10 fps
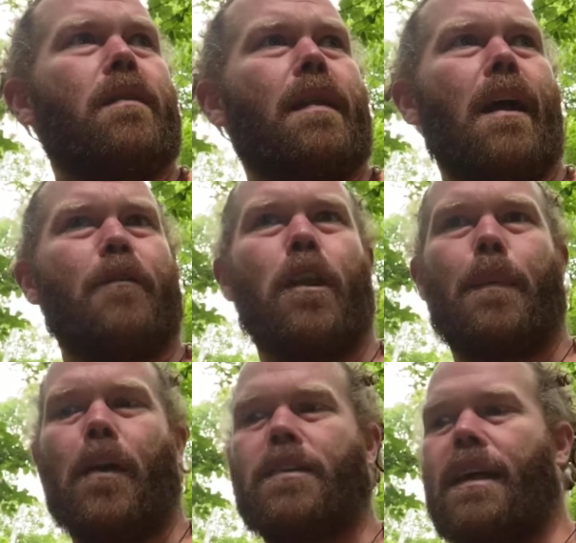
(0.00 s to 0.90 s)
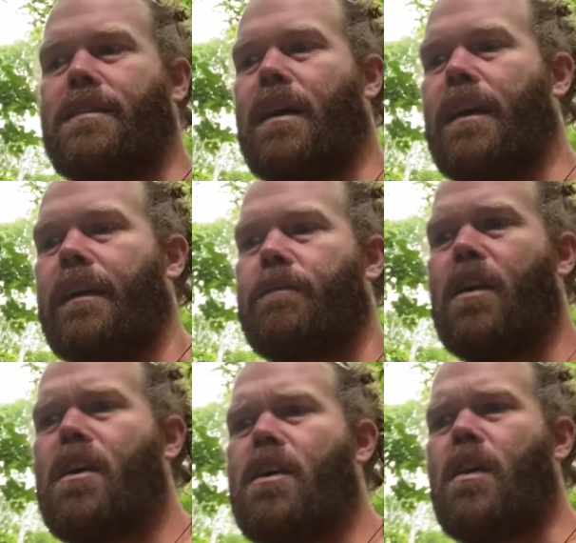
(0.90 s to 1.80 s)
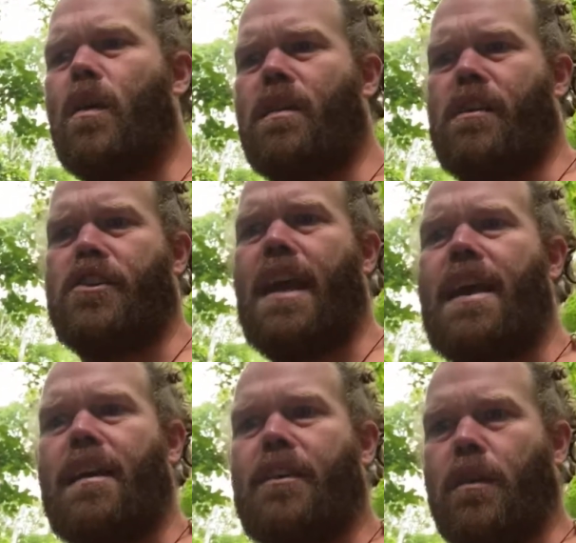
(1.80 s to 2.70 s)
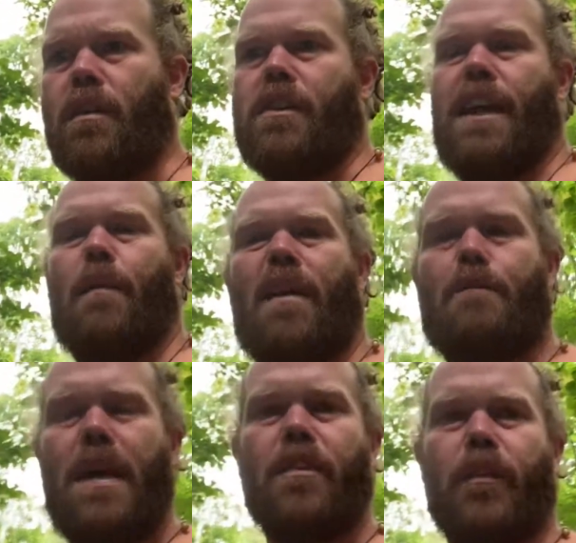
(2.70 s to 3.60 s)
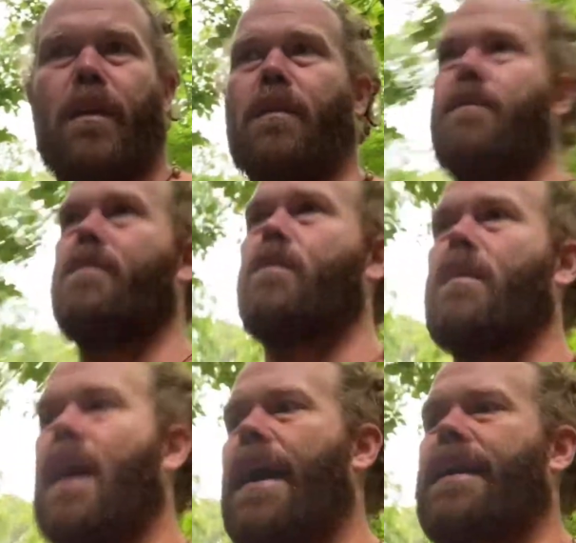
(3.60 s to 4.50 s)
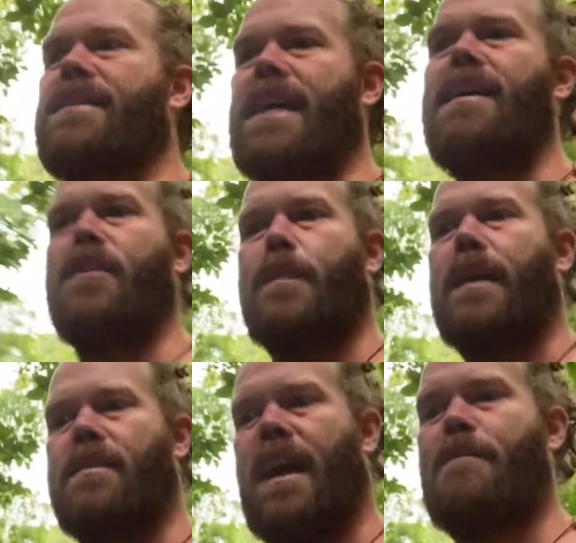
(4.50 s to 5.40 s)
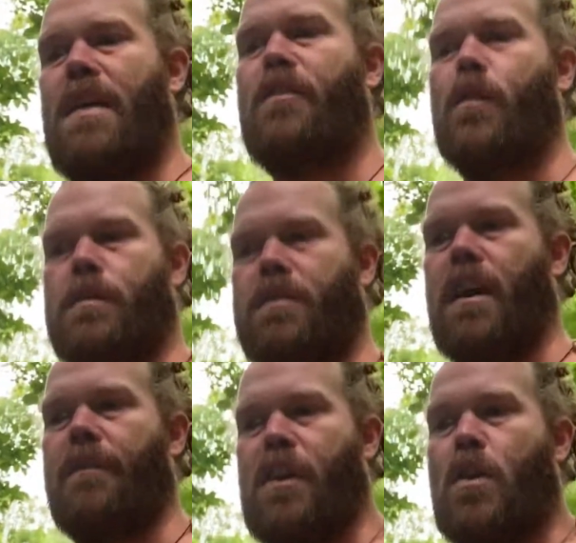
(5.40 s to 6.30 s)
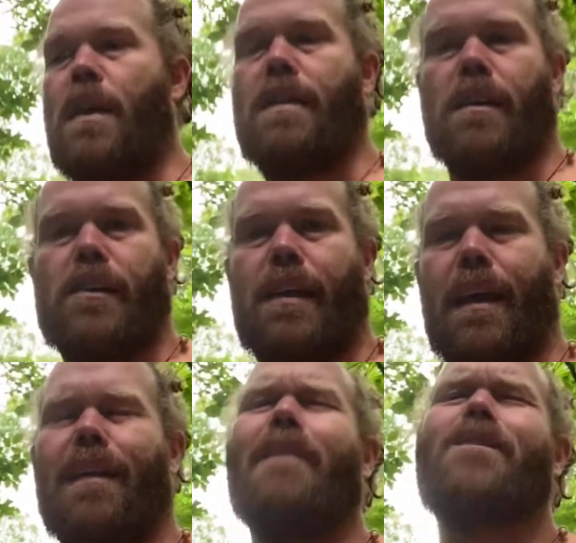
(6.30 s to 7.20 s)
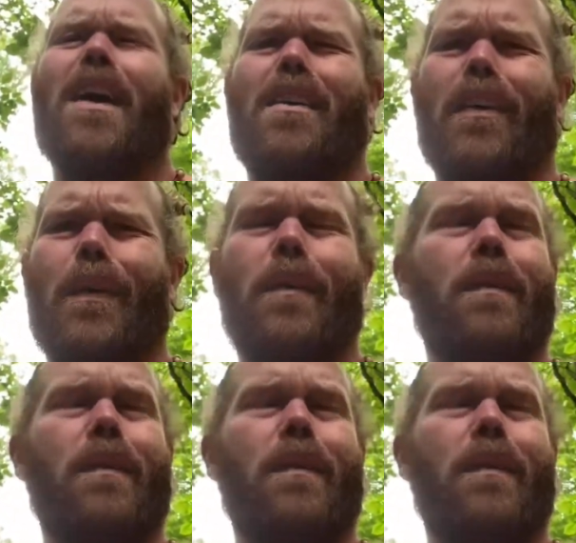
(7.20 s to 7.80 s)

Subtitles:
if you're the person that's like, you don't understand what I've been through. I can say this because I've been through some stuff, and you need to understand. Fuck you.